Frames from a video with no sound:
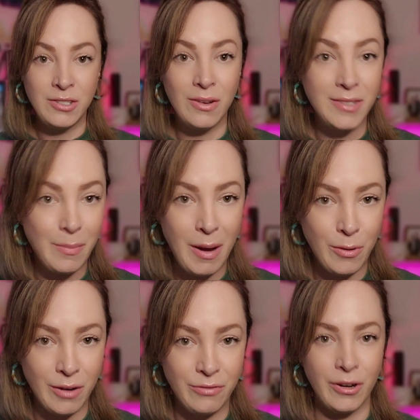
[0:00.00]
don't take my
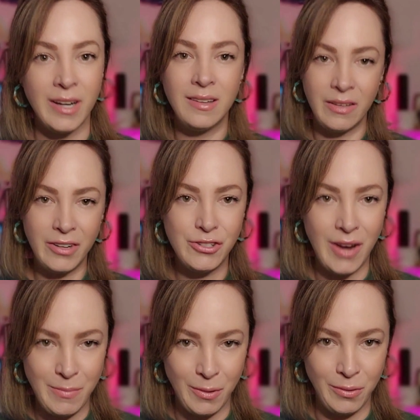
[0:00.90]
word for it. Give it a
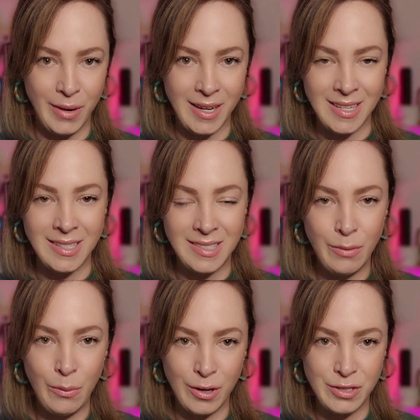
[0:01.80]
try both ways and see
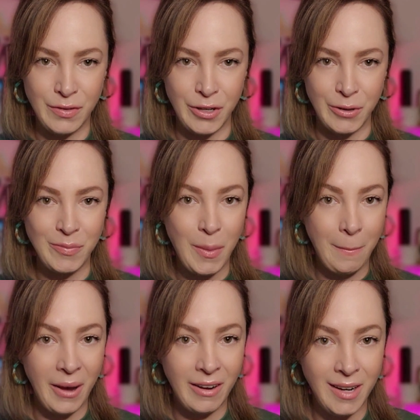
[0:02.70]
what works for you.
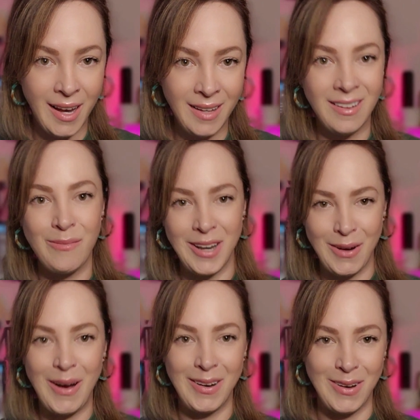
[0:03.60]
Better yet, let me know
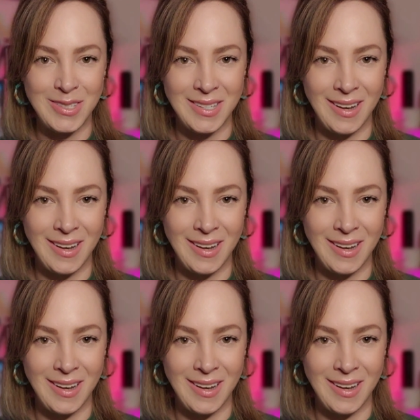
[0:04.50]
how it goes in the